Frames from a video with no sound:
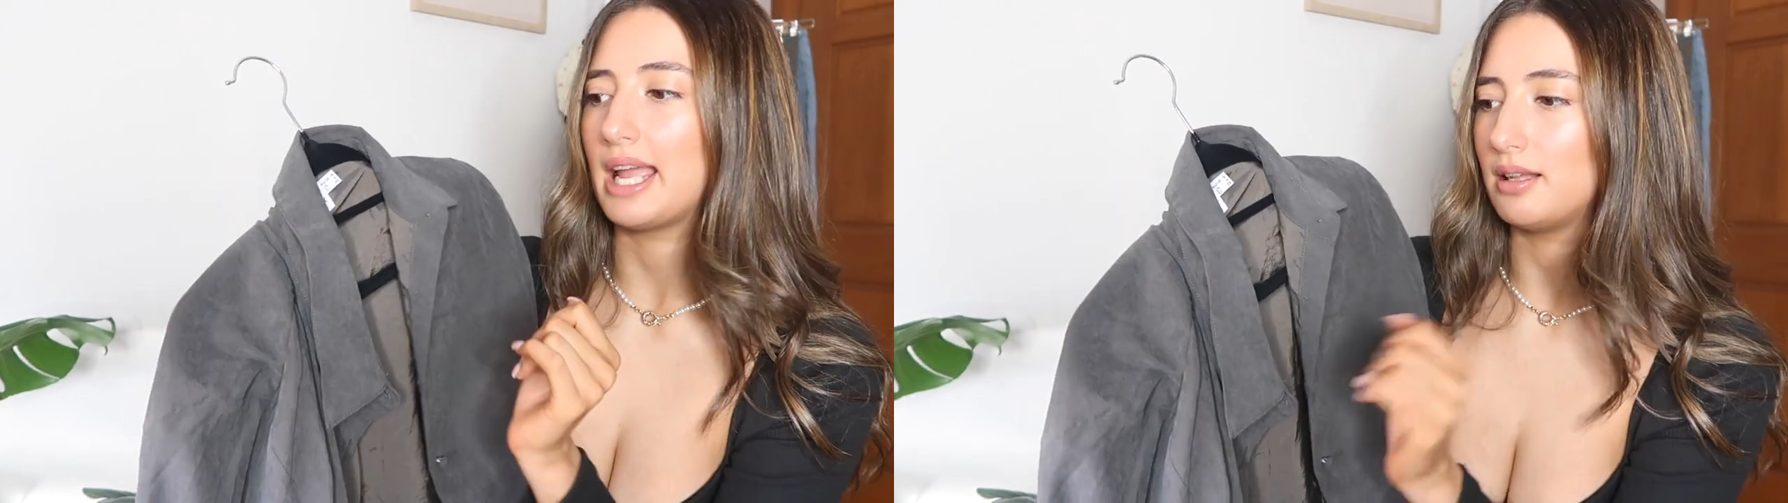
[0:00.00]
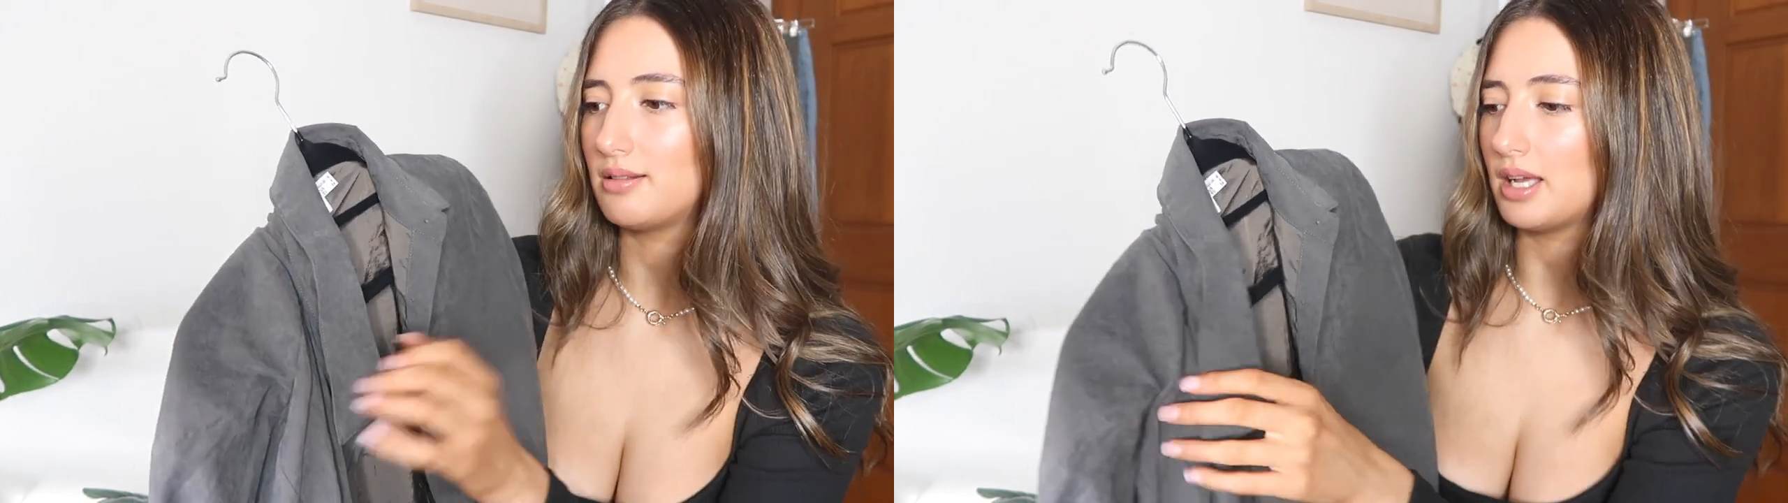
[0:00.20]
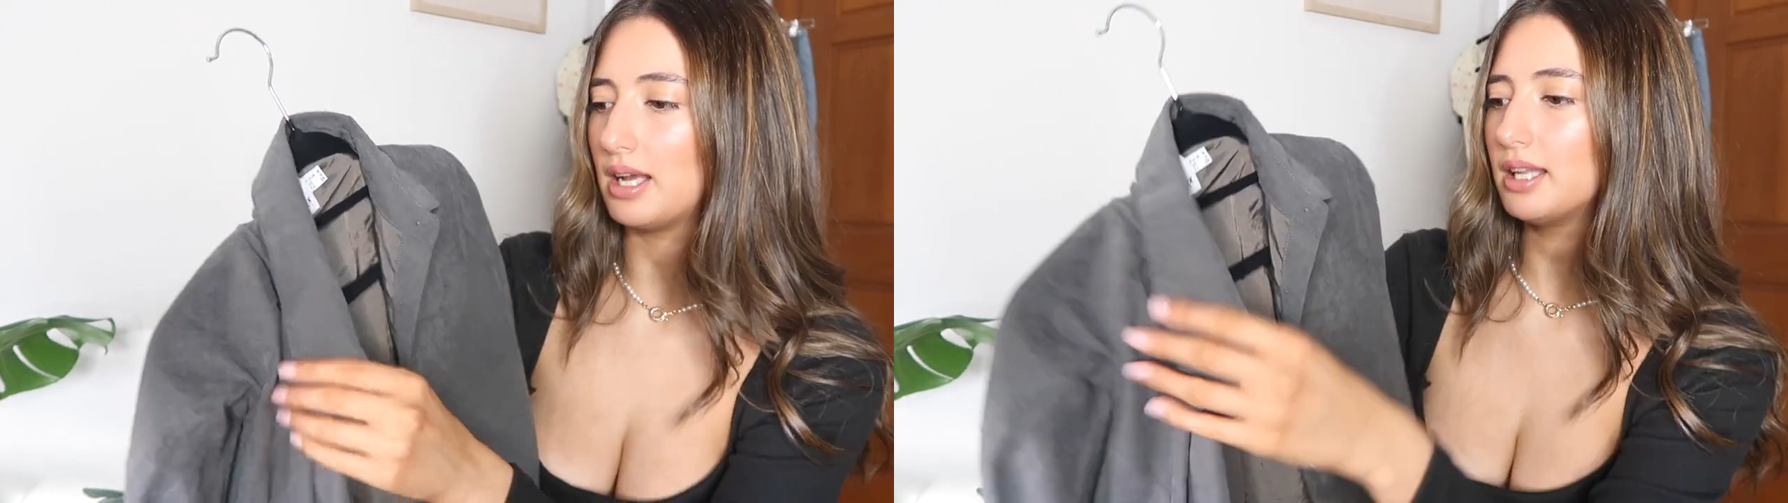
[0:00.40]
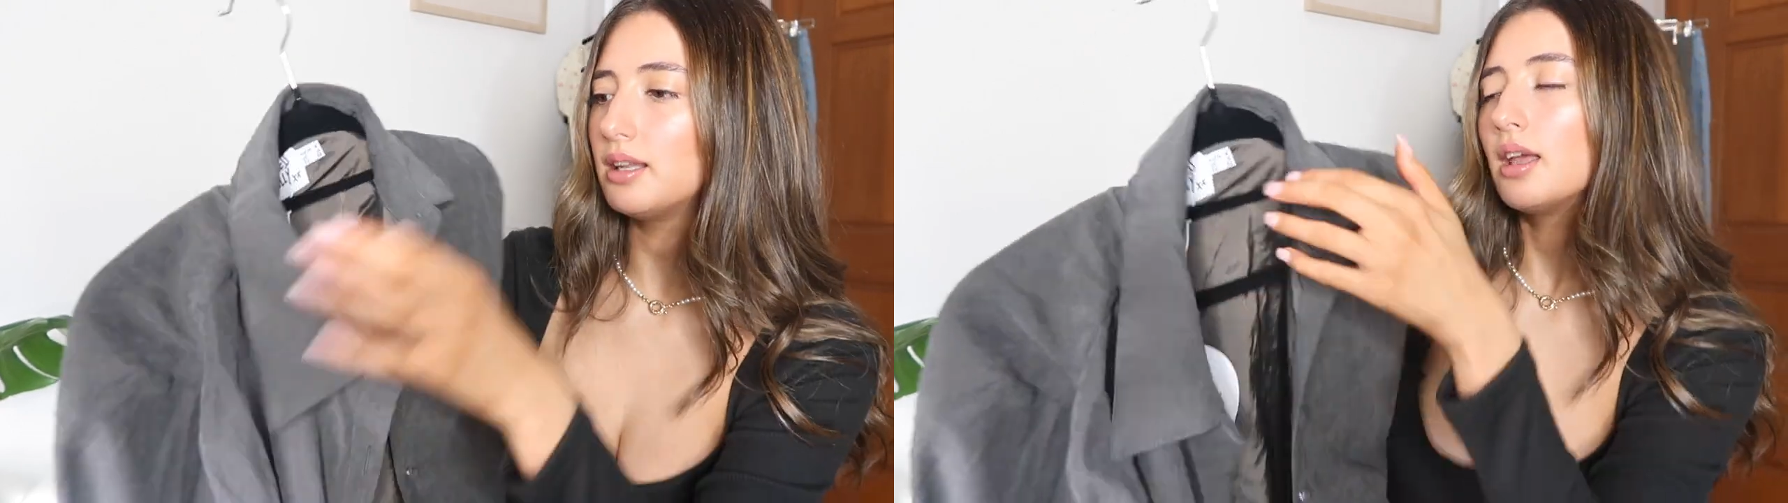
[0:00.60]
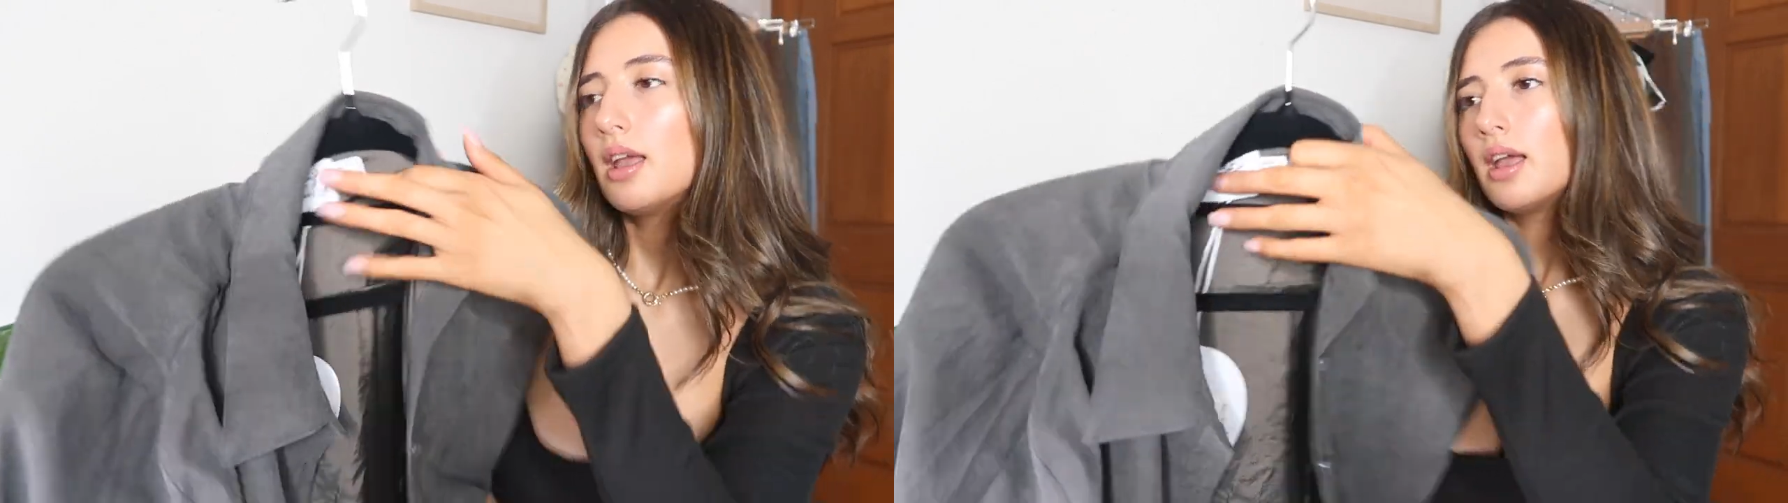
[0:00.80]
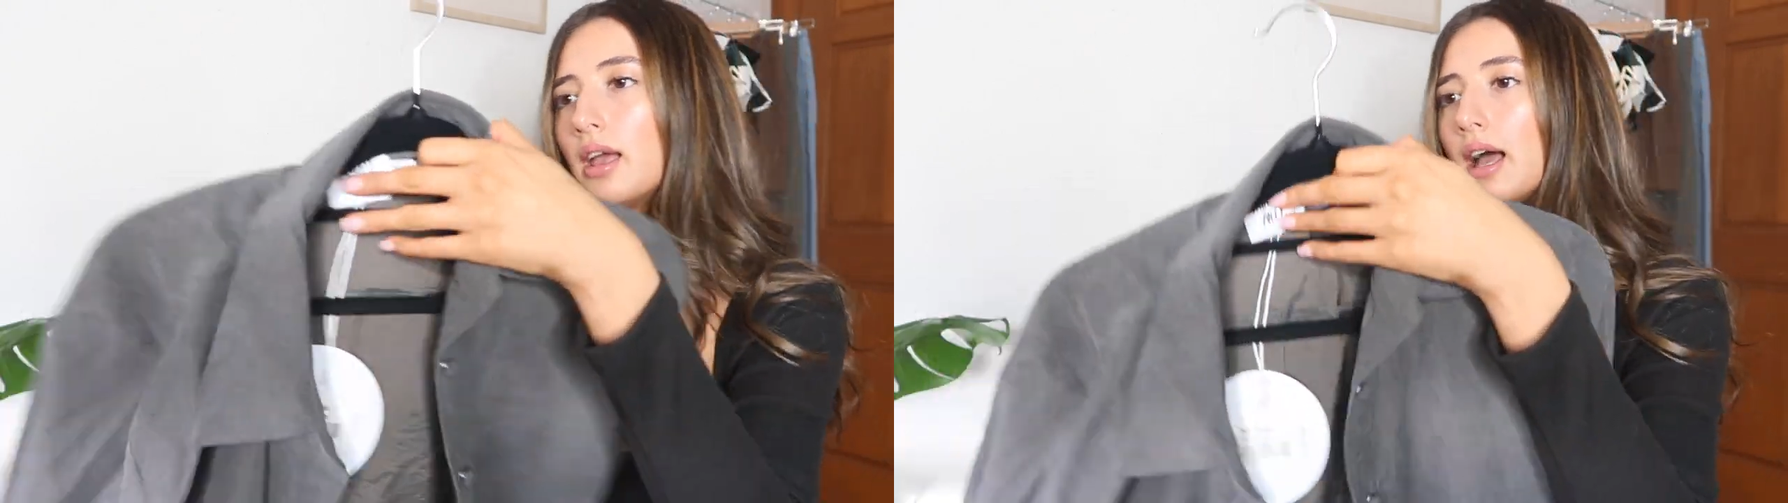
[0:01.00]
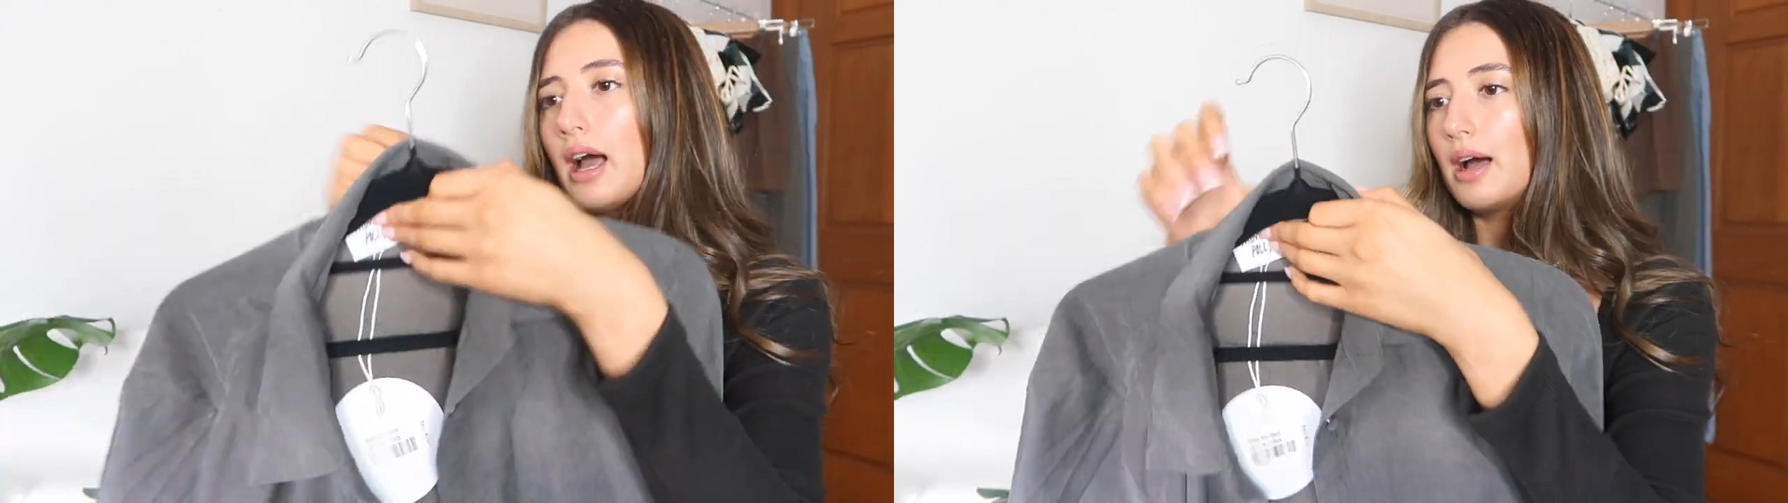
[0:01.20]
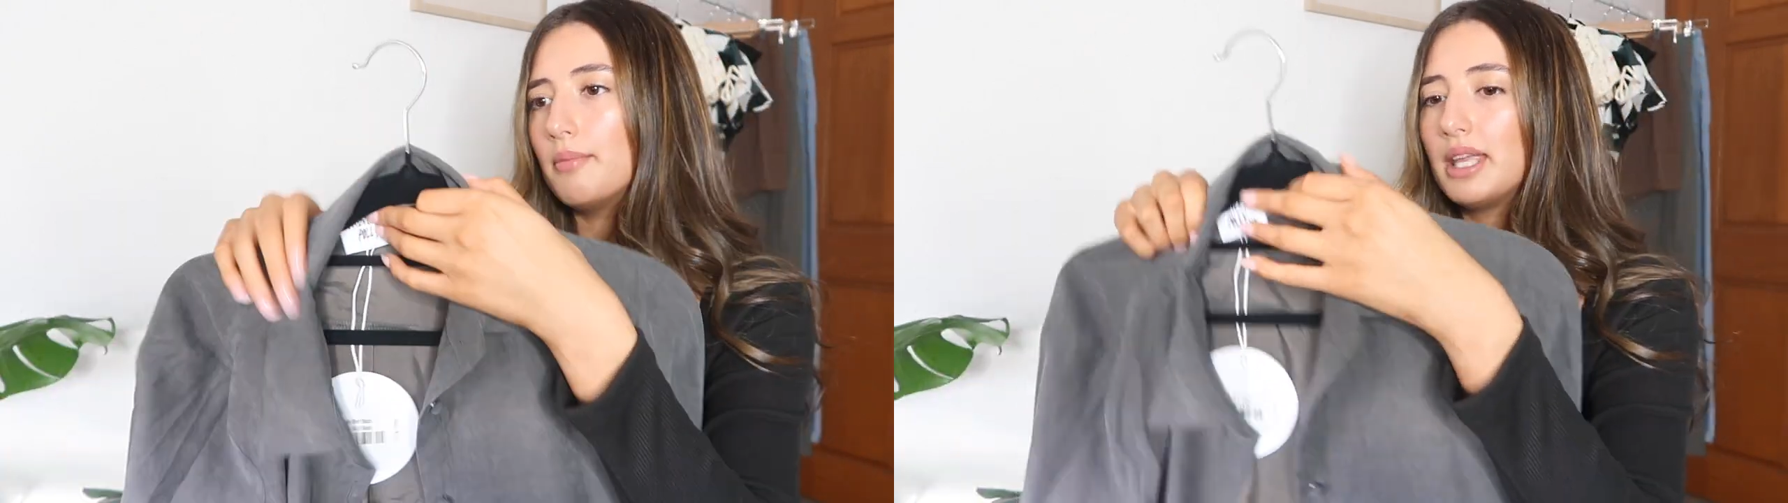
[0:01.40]
outside.
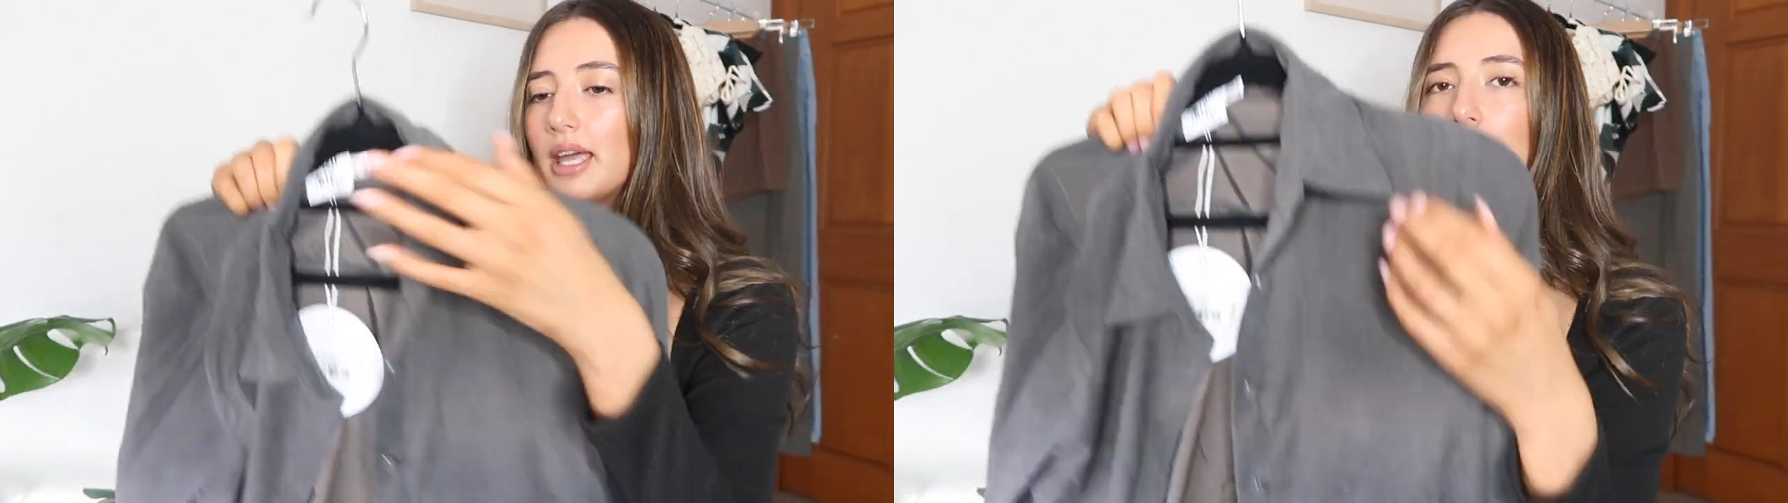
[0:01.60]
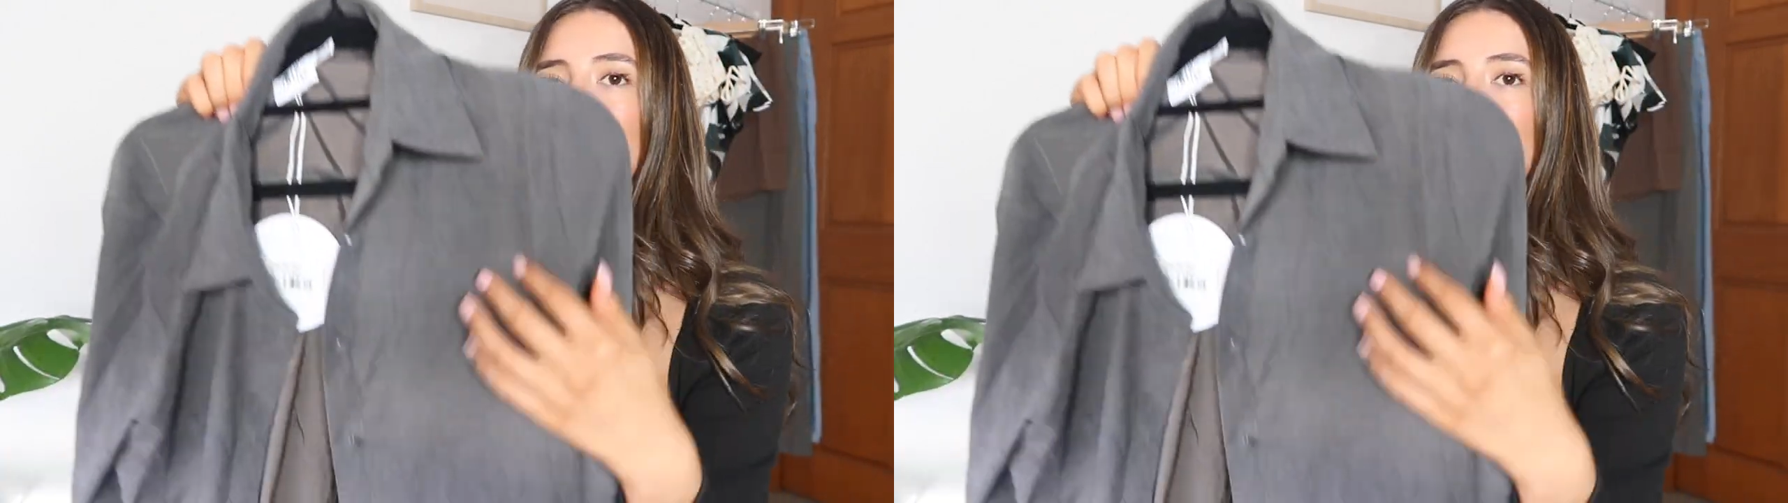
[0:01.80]
But yeah,